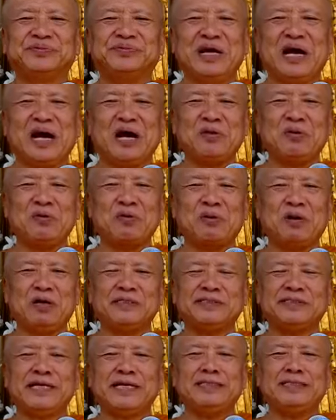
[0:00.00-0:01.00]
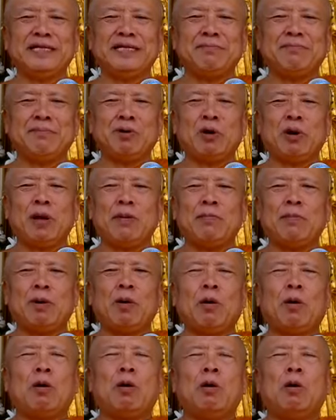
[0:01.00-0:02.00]
Now you got sensing more and
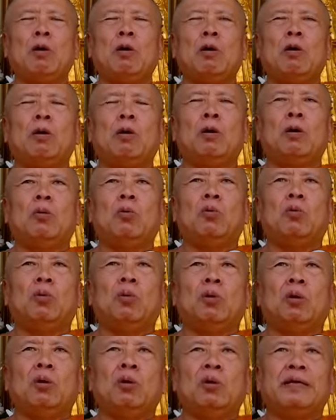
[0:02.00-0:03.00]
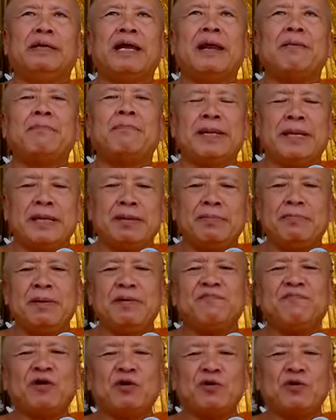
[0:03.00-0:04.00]
more. That means
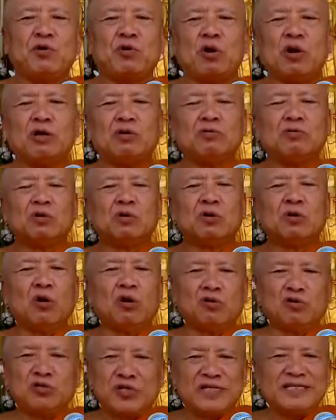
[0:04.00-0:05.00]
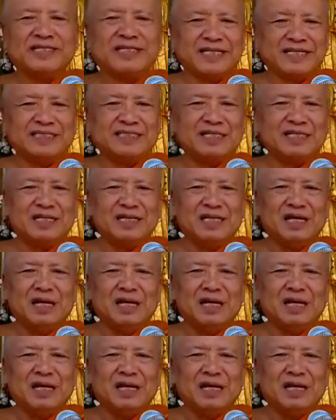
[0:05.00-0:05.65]
before you got consciousness.